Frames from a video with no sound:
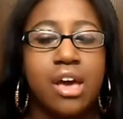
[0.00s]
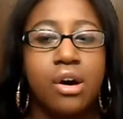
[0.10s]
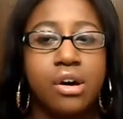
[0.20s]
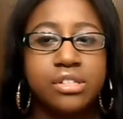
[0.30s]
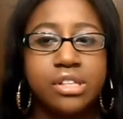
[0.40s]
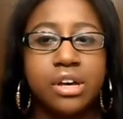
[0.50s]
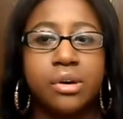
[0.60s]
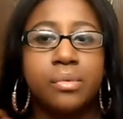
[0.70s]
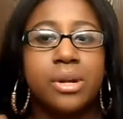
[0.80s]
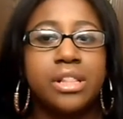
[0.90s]
and
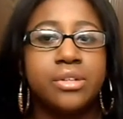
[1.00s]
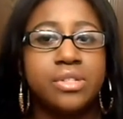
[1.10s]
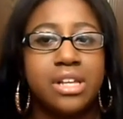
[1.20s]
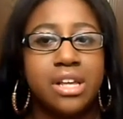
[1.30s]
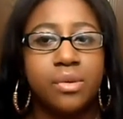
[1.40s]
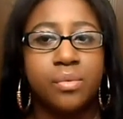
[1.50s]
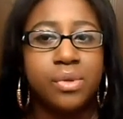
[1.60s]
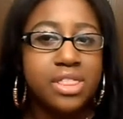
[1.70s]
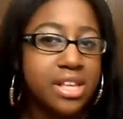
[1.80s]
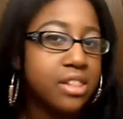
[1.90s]
also with
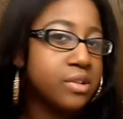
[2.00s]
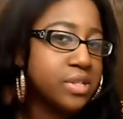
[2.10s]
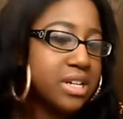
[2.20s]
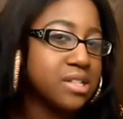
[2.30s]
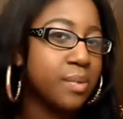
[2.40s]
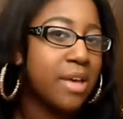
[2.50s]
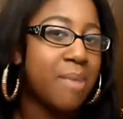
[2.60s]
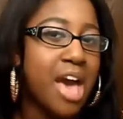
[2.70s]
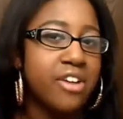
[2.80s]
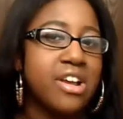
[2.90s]
it losing its
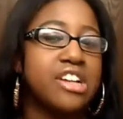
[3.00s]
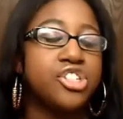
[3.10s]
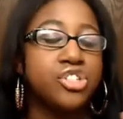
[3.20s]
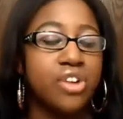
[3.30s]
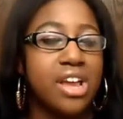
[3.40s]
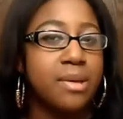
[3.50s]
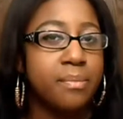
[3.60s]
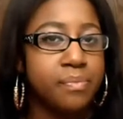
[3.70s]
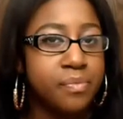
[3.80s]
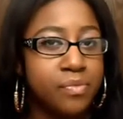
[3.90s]
wave pattern, it
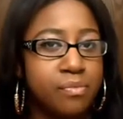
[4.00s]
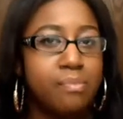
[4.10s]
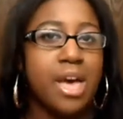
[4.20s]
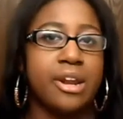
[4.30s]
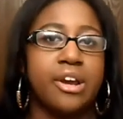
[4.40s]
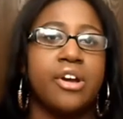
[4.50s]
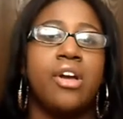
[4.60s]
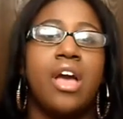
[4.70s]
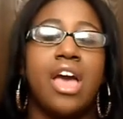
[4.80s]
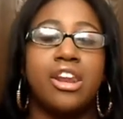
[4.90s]
straightened
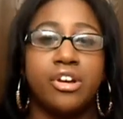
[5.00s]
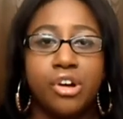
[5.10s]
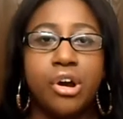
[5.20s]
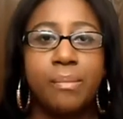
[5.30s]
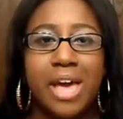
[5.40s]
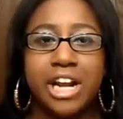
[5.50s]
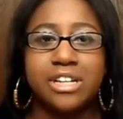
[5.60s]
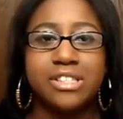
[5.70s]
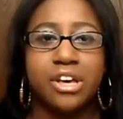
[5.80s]
better and it curled better.